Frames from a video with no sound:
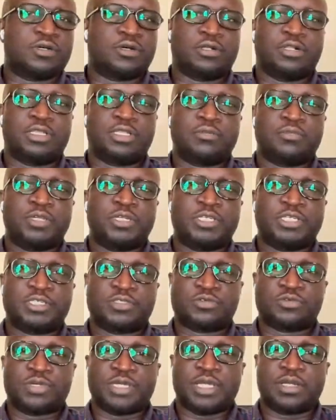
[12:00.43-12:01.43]
So all the
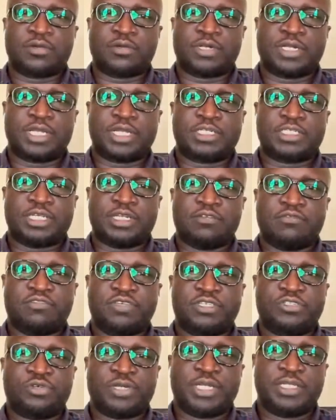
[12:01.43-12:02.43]
meetings were conducted
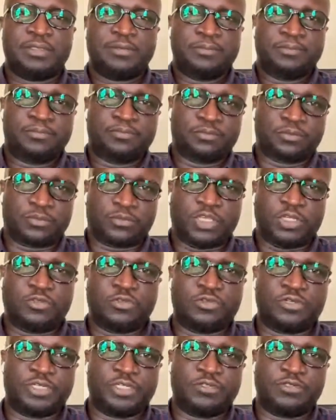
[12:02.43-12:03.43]
virtually
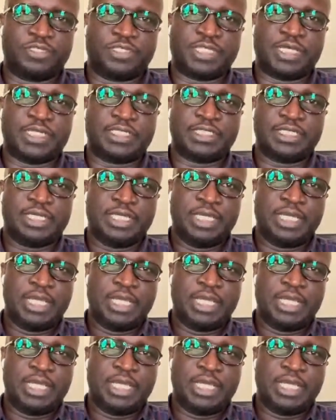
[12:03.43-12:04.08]
to reduce that.